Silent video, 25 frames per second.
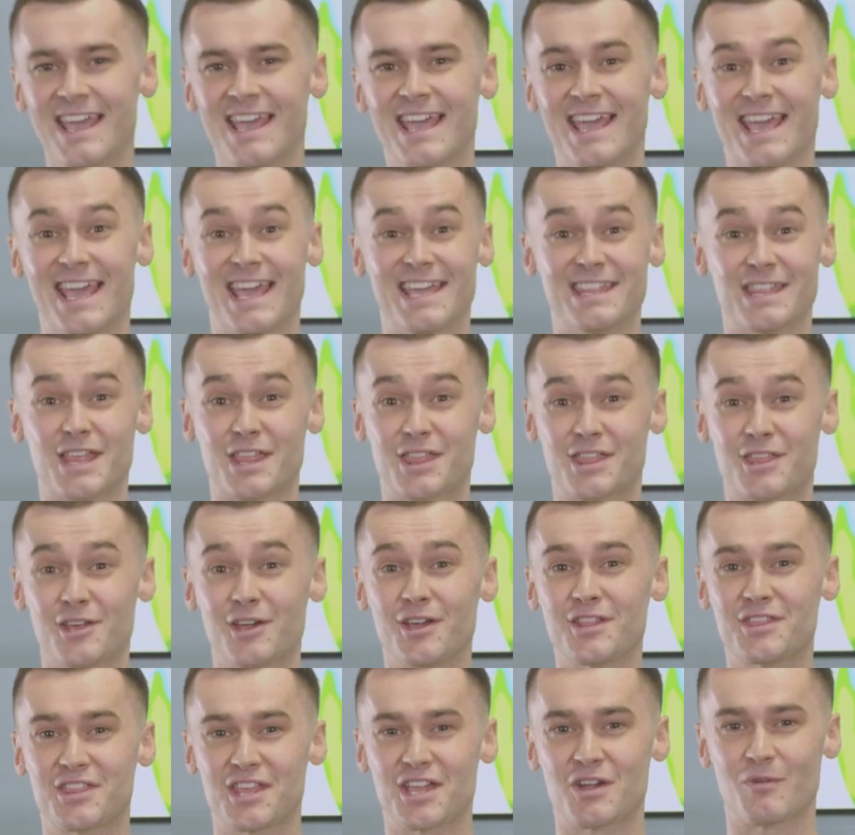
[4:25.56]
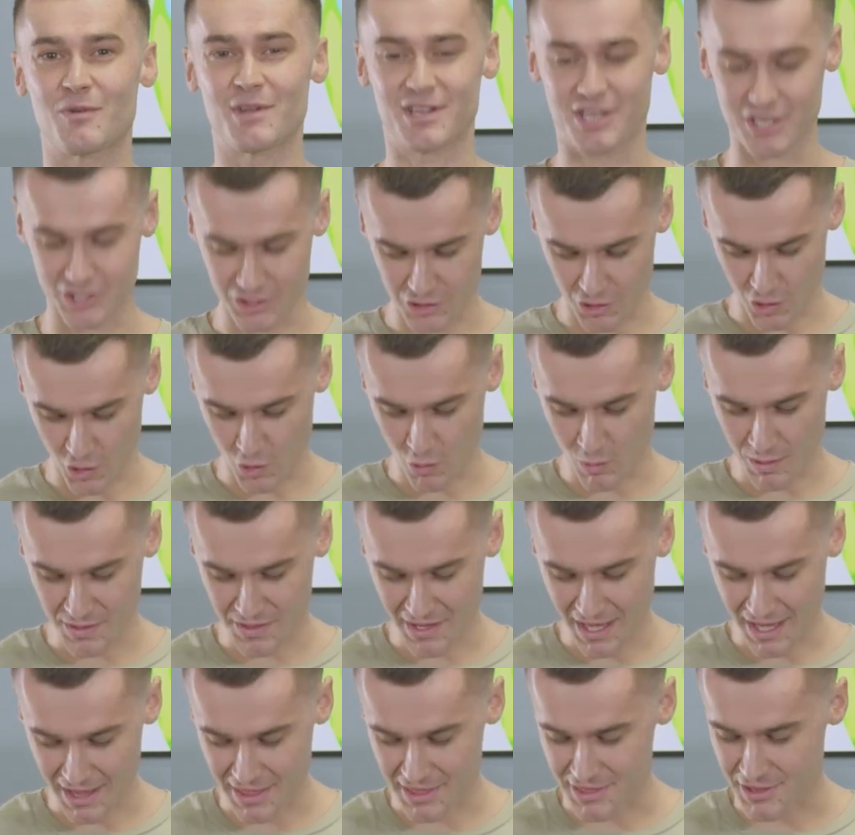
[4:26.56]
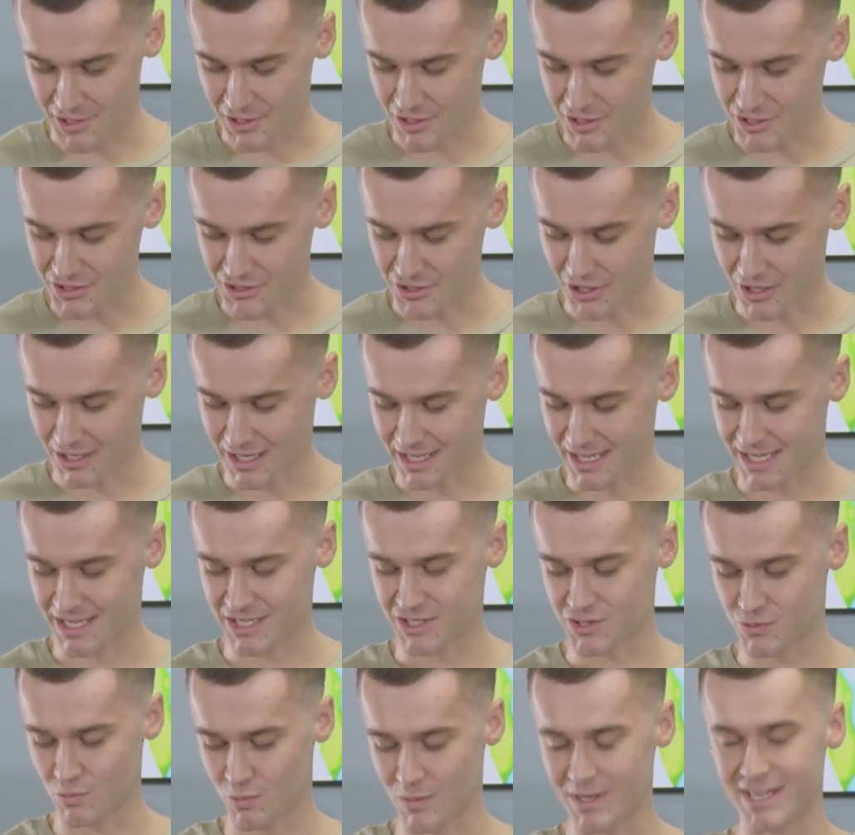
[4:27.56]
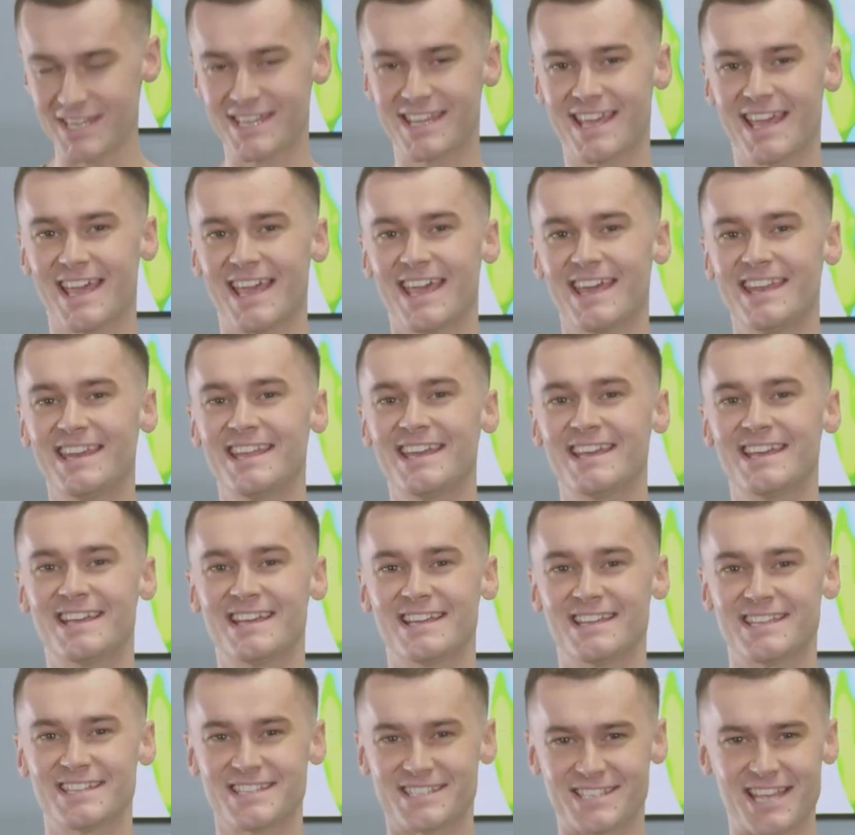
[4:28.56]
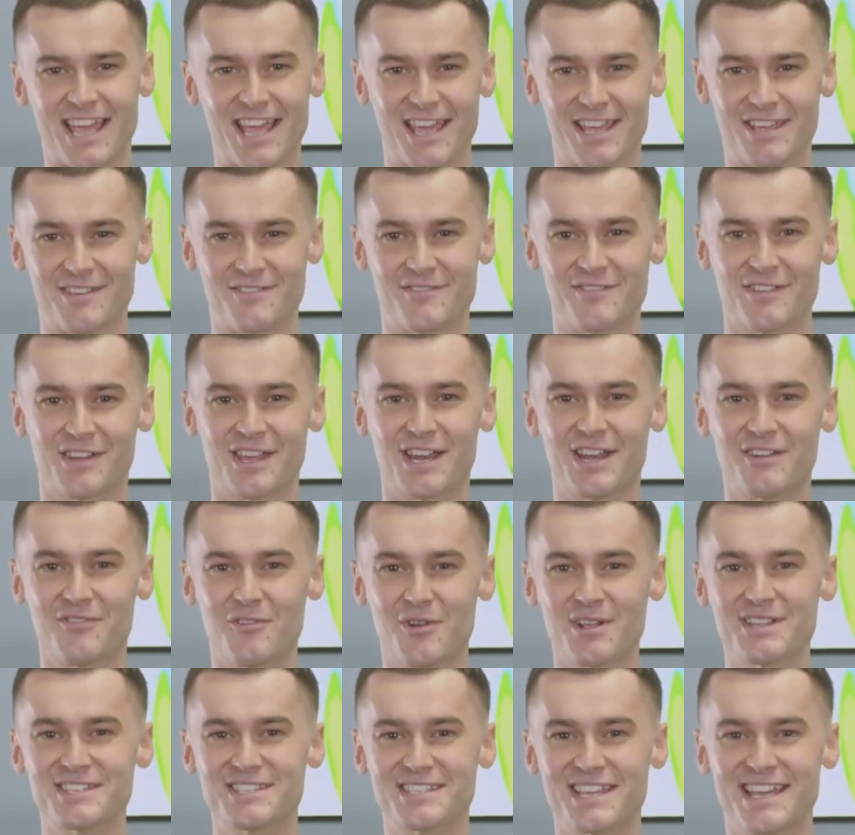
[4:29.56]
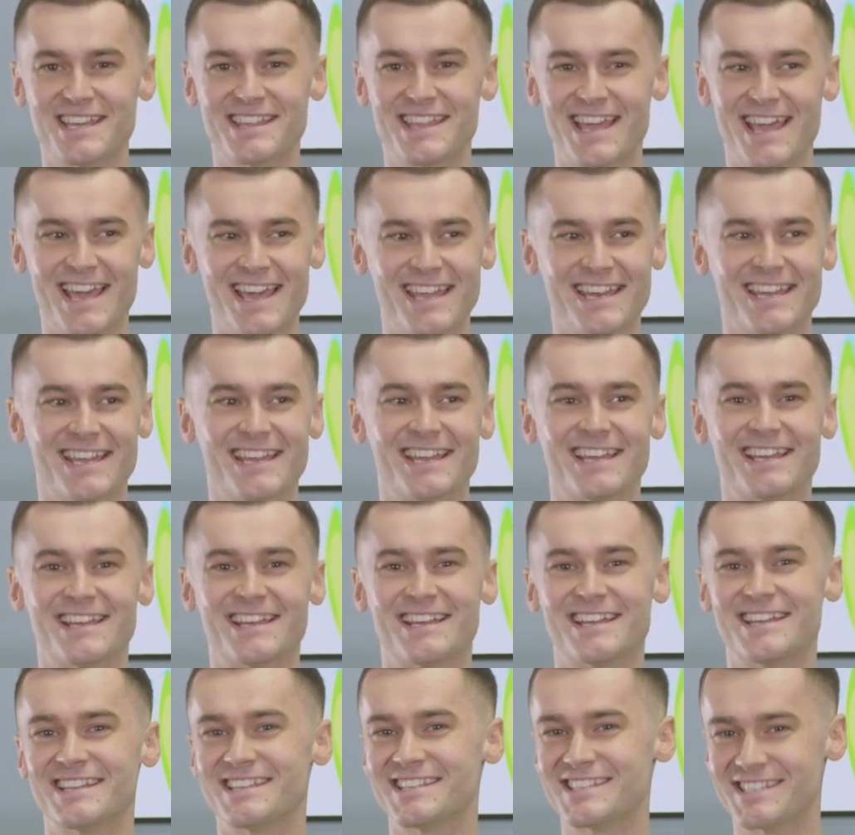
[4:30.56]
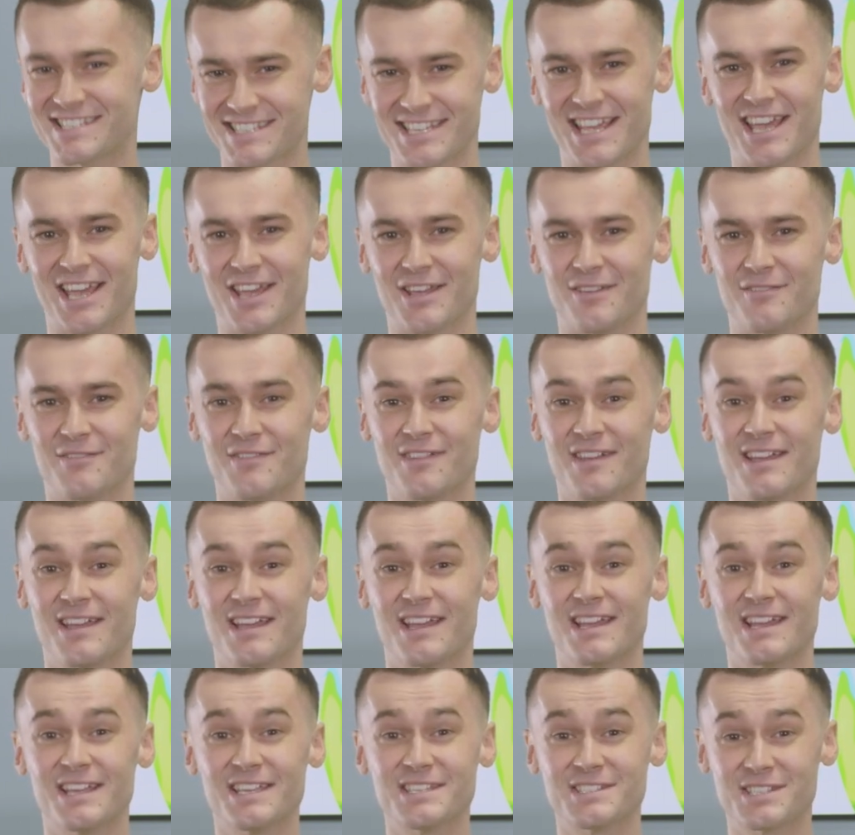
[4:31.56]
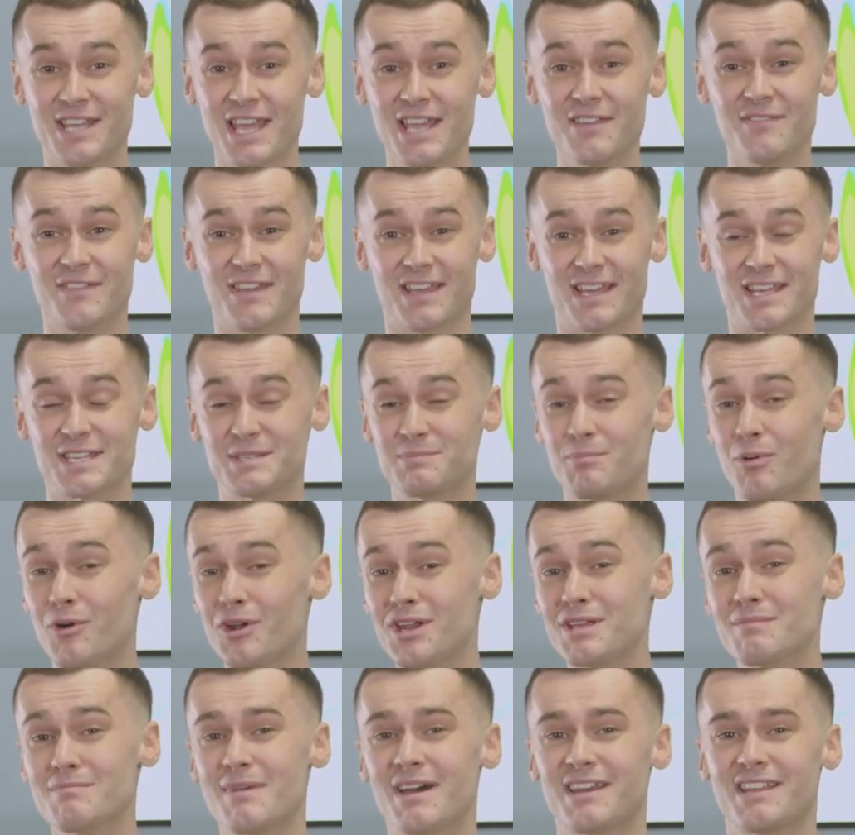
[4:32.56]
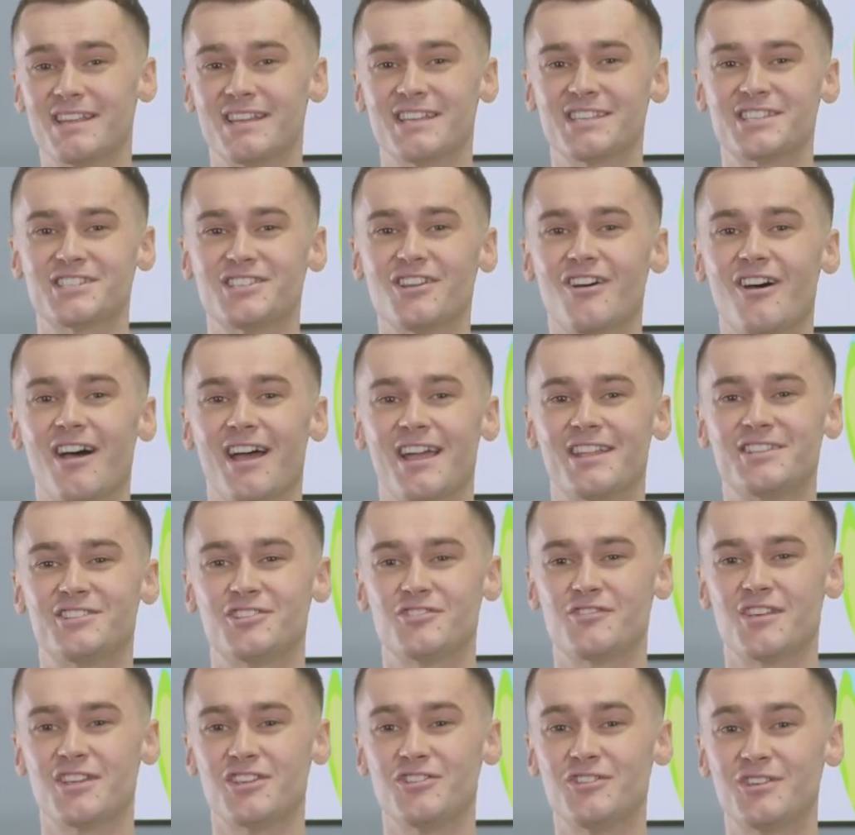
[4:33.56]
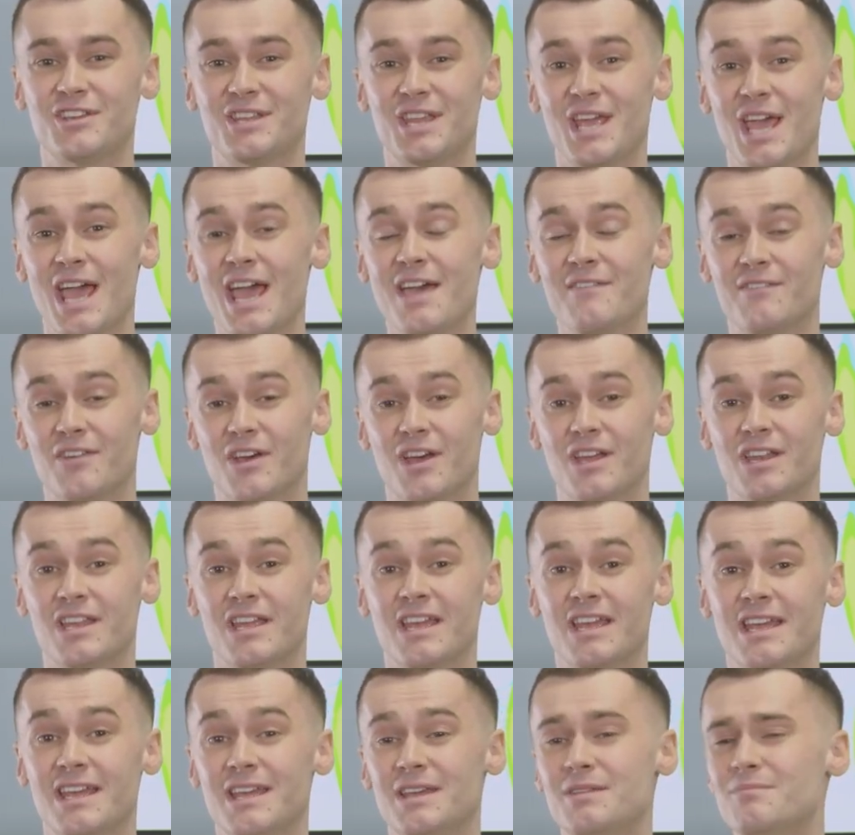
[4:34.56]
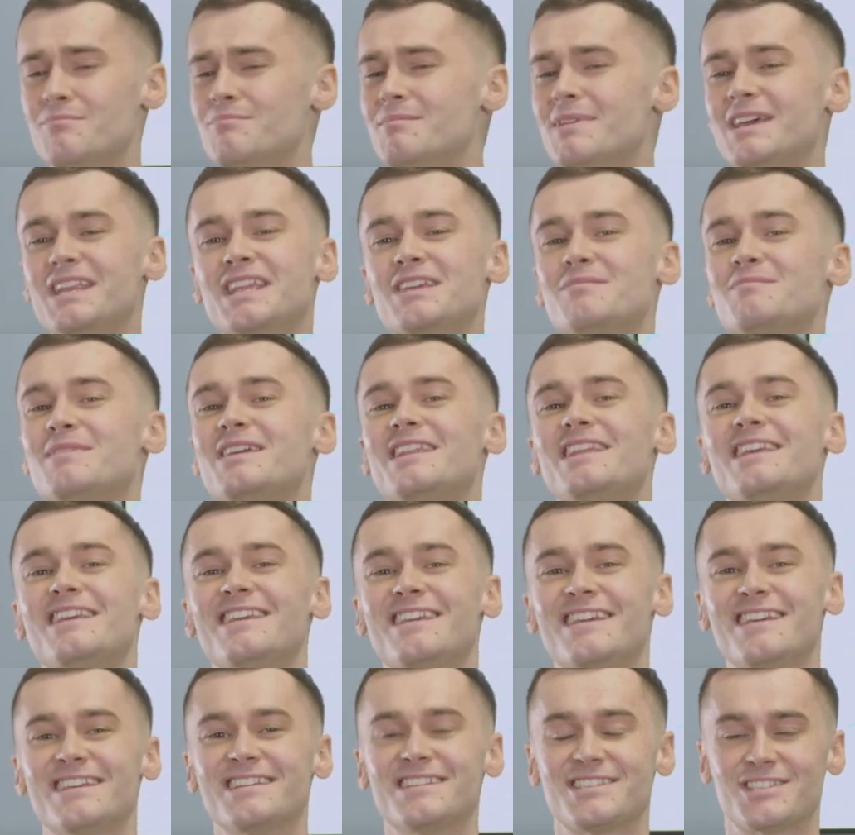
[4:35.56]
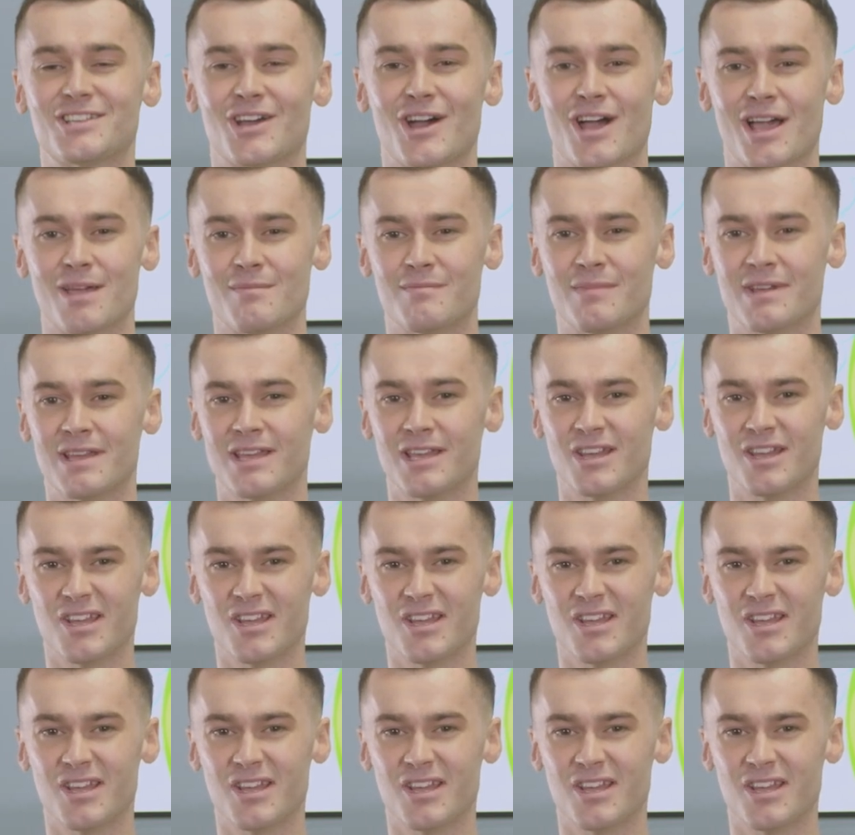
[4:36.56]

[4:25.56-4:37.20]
And the third thing we can do with our third dollar is we can save. Can everyone say that? Save. Saving is putting money aside so that you can have it in many, many years' time.